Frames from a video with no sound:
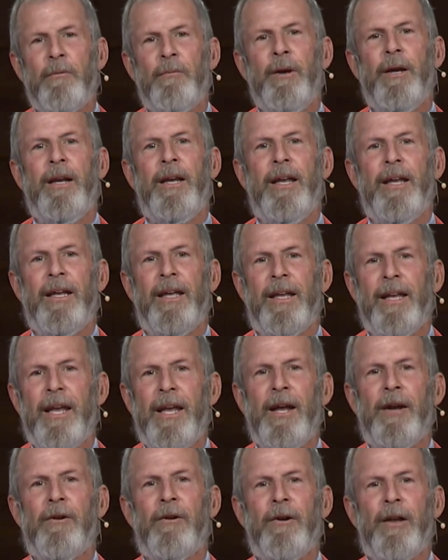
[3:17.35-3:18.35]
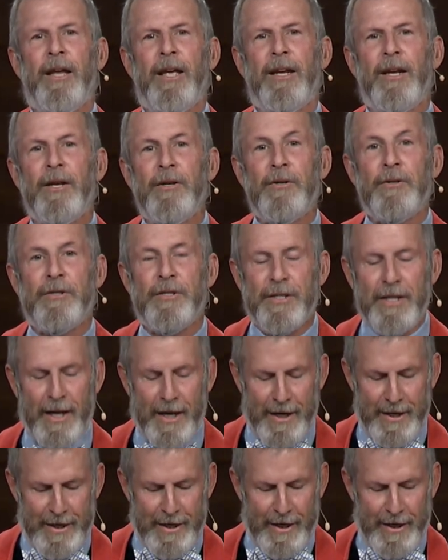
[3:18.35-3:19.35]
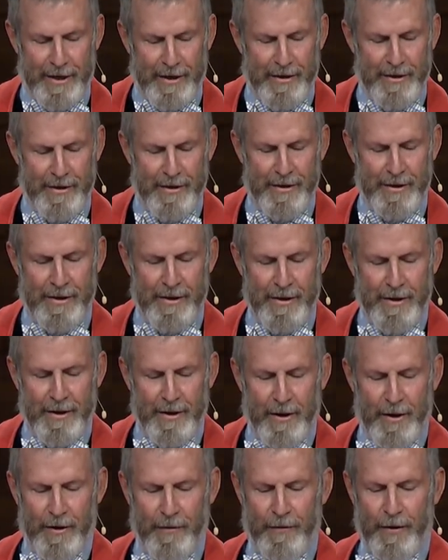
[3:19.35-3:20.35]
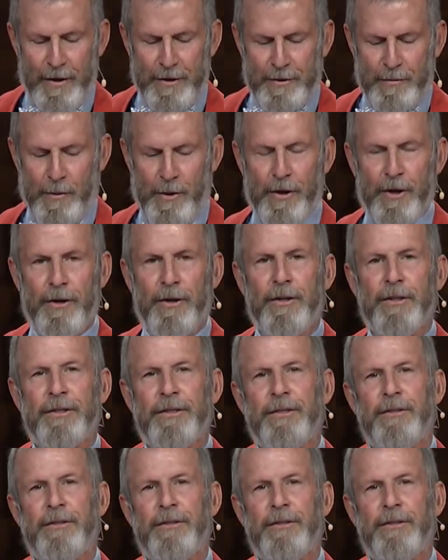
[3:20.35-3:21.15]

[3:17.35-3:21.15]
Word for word: reading and hearing and understanding of his word.